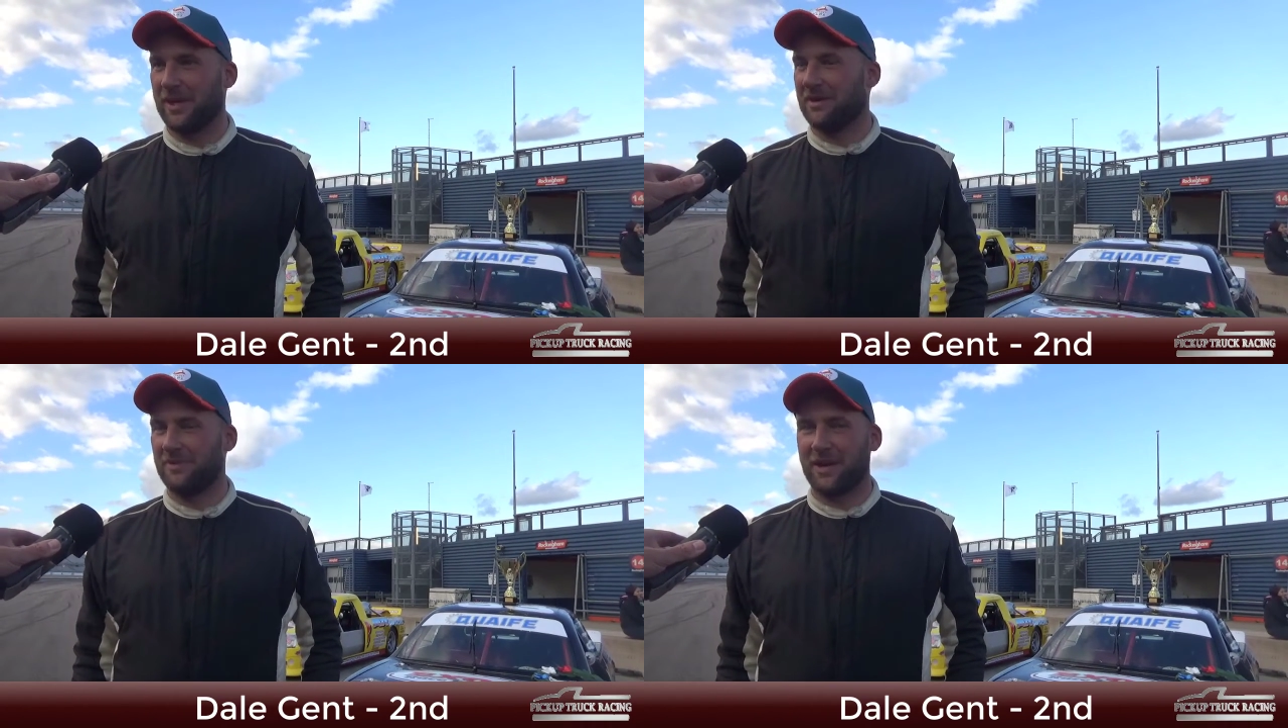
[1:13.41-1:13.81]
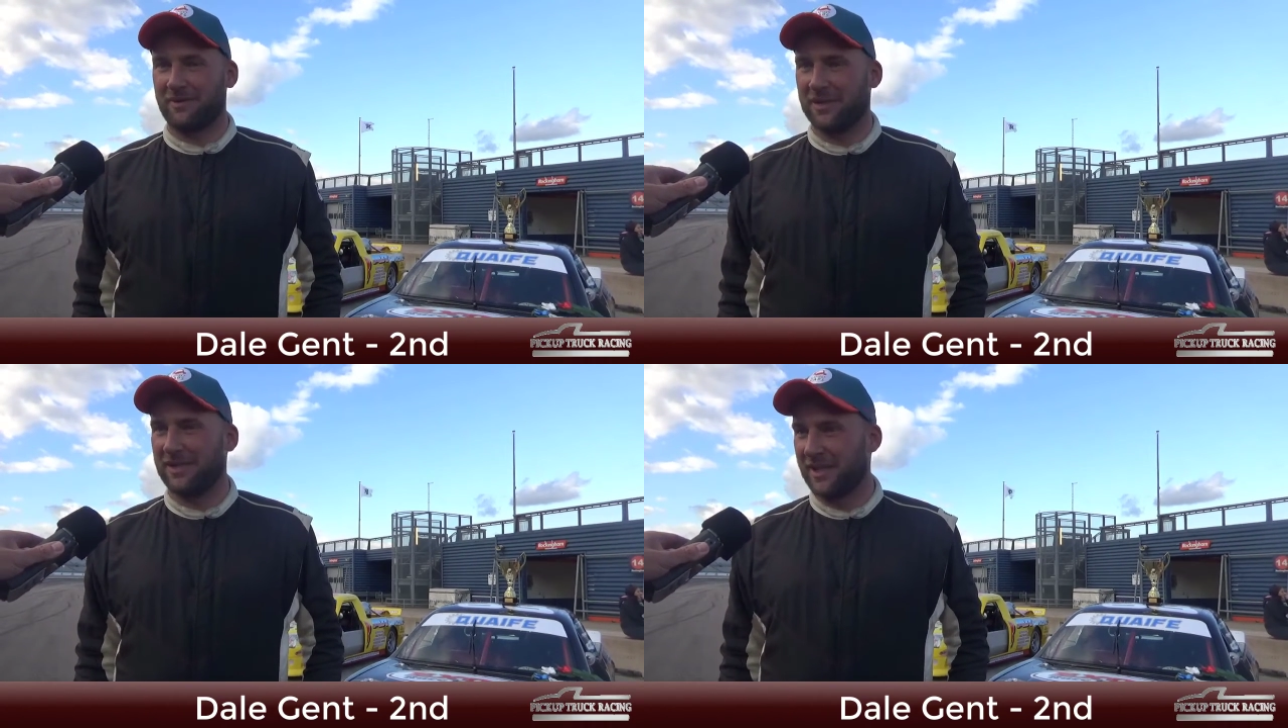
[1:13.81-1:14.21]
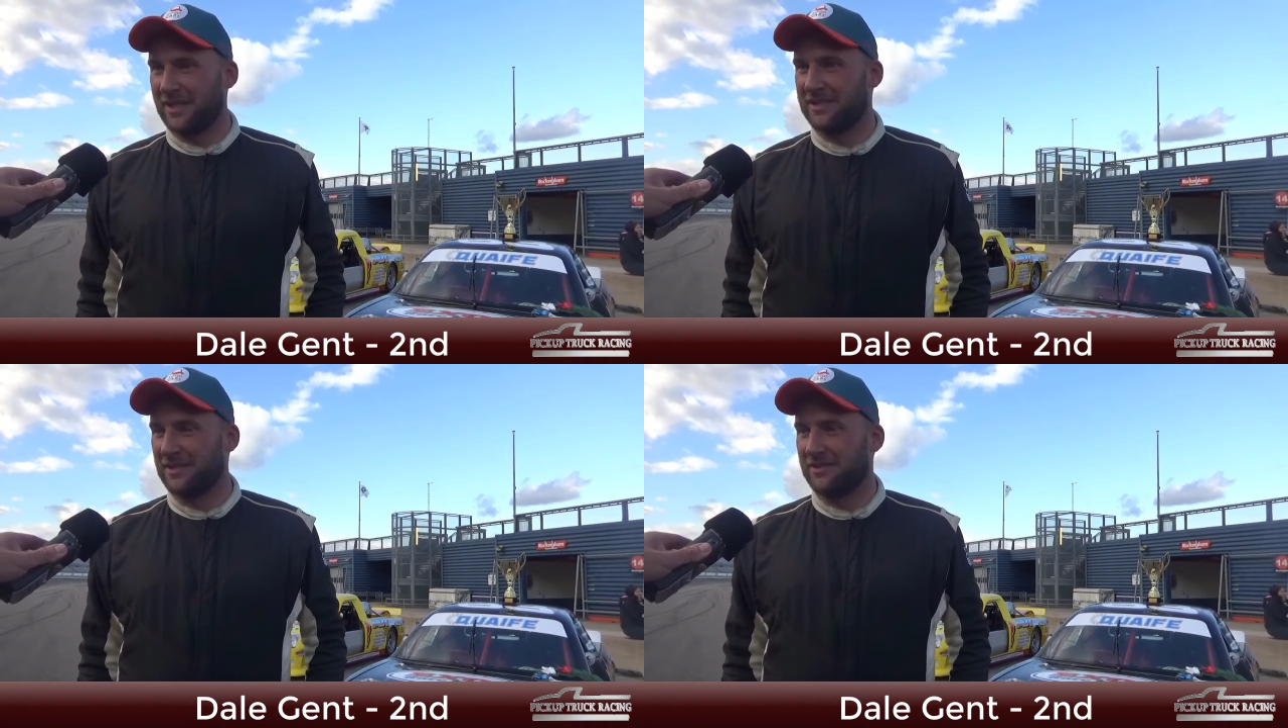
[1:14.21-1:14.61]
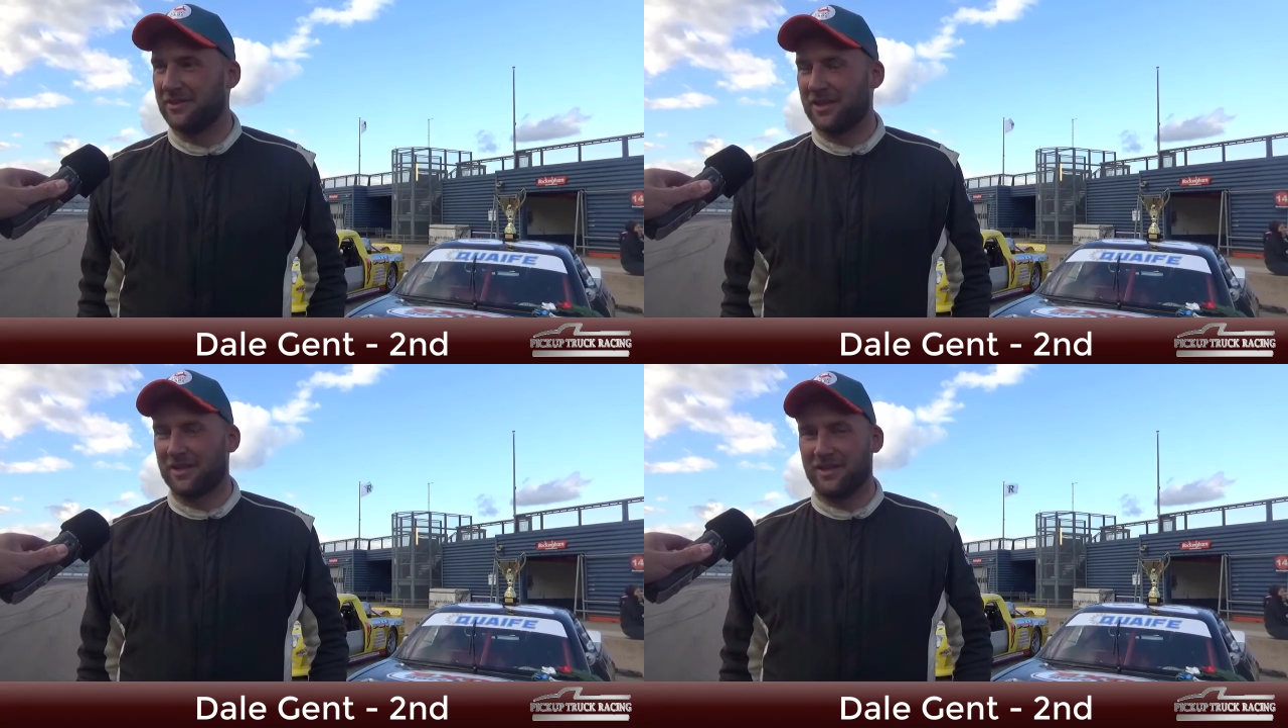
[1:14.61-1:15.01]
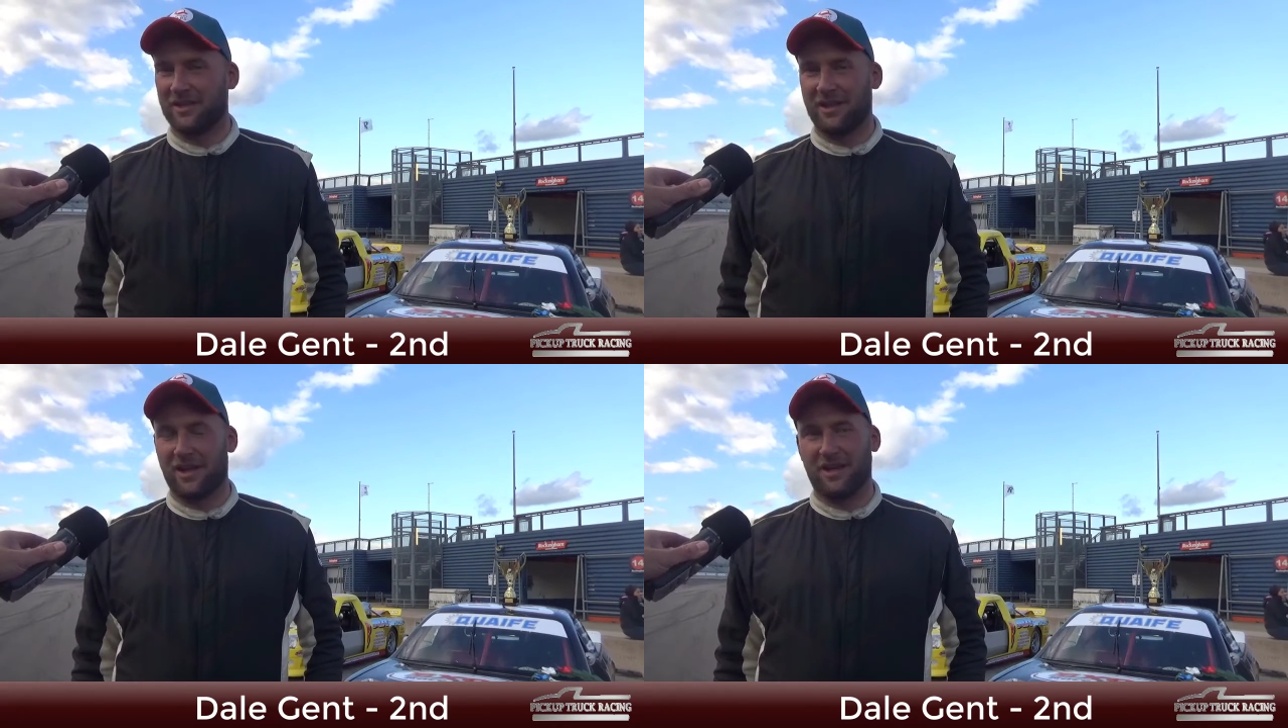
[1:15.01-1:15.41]
out the bag when they needed to, and
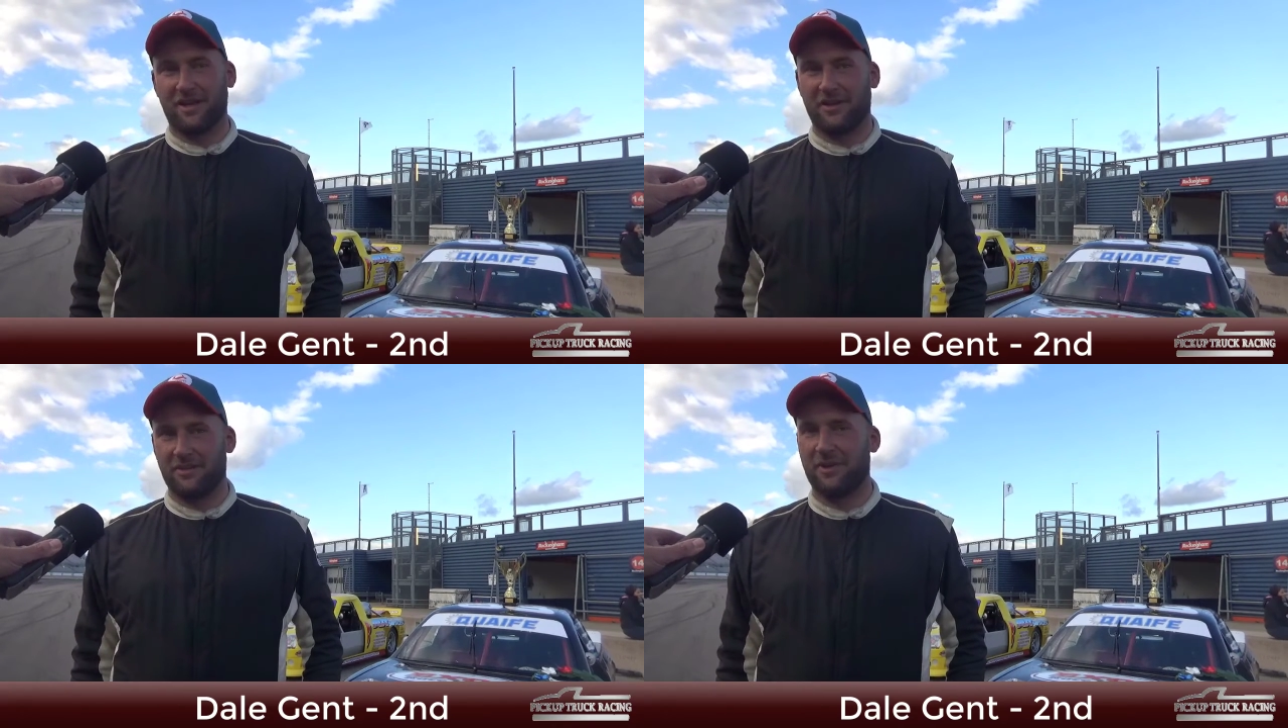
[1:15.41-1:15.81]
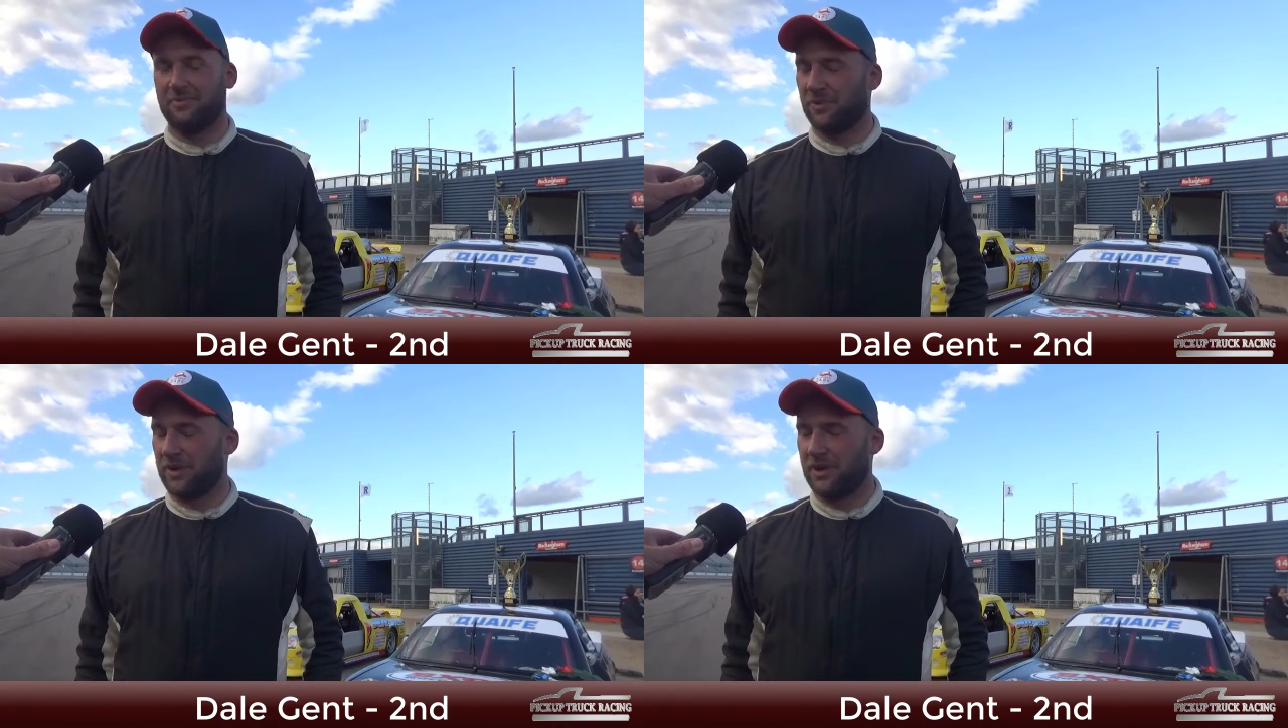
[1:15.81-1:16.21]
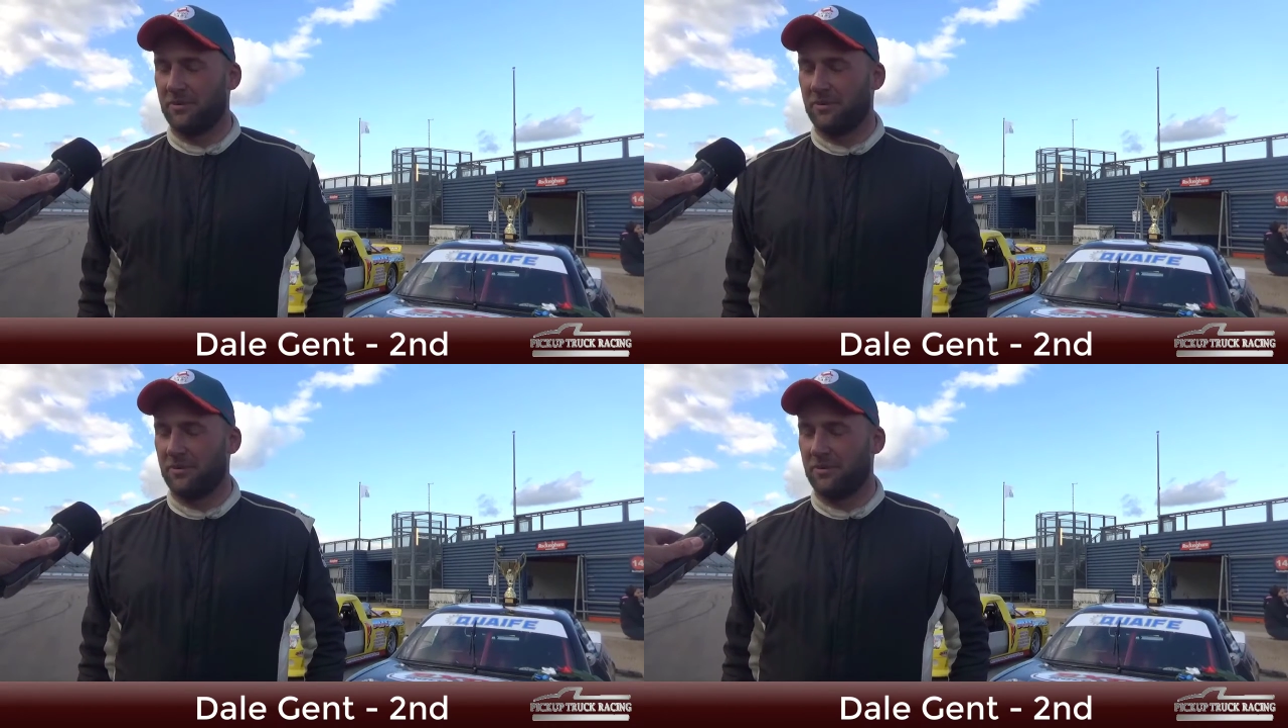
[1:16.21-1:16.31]
uh, it, brilliant.